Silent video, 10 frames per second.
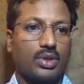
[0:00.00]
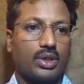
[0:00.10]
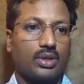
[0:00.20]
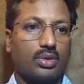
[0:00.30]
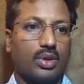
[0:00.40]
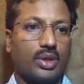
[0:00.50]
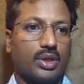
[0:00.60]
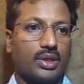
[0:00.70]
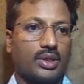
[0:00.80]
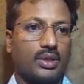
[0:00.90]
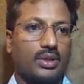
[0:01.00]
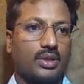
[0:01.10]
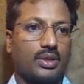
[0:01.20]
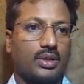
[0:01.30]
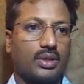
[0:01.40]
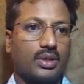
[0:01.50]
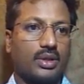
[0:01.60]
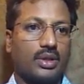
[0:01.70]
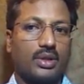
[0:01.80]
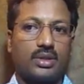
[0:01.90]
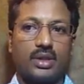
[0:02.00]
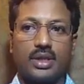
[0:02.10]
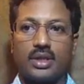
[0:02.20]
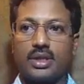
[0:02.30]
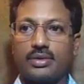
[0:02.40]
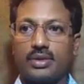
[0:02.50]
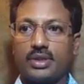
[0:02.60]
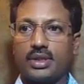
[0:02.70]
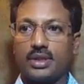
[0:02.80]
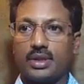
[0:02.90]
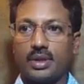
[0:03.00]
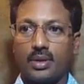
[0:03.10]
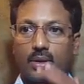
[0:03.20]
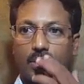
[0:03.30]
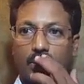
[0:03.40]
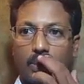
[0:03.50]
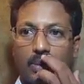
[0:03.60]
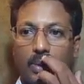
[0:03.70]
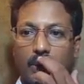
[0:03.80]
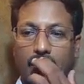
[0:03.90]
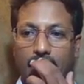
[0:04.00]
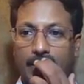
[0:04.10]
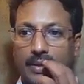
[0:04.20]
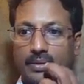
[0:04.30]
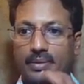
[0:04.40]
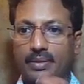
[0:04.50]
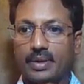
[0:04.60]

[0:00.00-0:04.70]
to change the orientation. So edit definition, orientation